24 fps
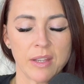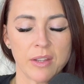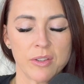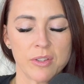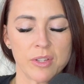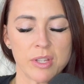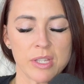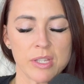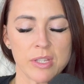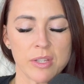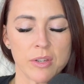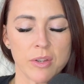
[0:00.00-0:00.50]

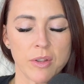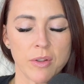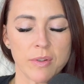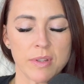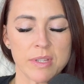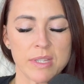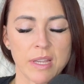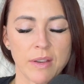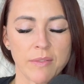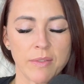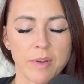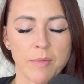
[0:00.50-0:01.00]
Just
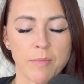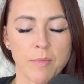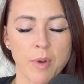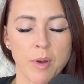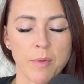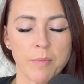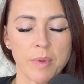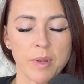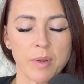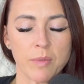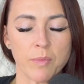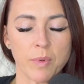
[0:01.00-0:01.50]
notice every
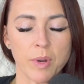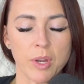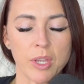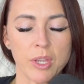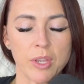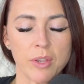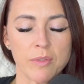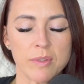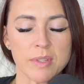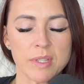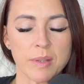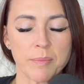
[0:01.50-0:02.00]
moment where
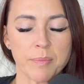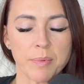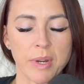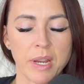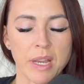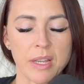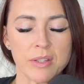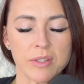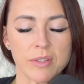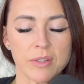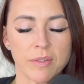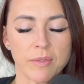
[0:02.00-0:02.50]
you
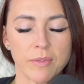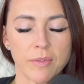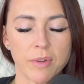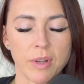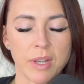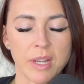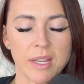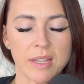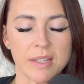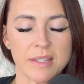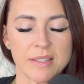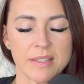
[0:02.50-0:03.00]
suppressed your
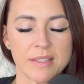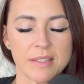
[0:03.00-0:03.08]
voice.